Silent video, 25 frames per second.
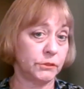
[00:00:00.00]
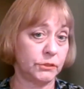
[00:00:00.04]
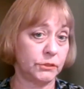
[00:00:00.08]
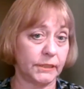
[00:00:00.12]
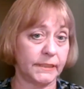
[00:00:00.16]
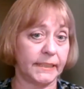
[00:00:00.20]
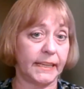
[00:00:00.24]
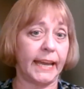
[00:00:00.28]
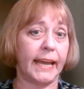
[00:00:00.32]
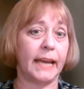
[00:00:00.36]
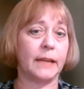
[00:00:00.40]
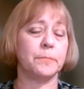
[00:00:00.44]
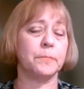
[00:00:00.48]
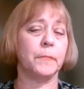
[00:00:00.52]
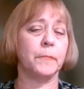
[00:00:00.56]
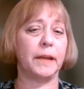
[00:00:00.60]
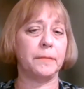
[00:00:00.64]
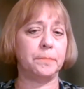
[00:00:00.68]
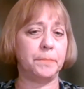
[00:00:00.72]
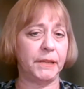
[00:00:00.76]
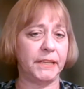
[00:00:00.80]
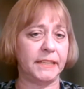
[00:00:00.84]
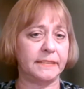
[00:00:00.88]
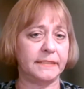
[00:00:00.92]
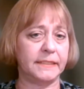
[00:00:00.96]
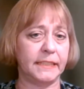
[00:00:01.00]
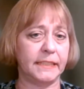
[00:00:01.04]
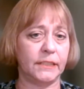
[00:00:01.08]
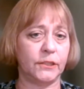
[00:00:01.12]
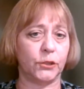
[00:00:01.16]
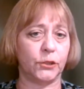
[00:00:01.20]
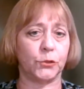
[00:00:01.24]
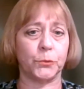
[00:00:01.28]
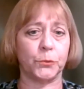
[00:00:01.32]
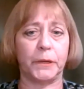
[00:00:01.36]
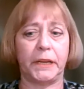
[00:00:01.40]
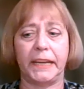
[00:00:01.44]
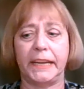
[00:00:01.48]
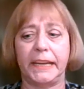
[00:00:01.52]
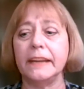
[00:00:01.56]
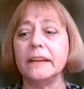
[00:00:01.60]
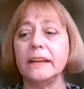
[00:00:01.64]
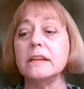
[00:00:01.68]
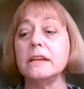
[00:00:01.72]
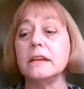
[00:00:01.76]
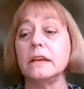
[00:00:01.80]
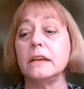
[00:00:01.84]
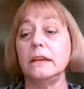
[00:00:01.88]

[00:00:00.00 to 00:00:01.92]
to get my PT degree,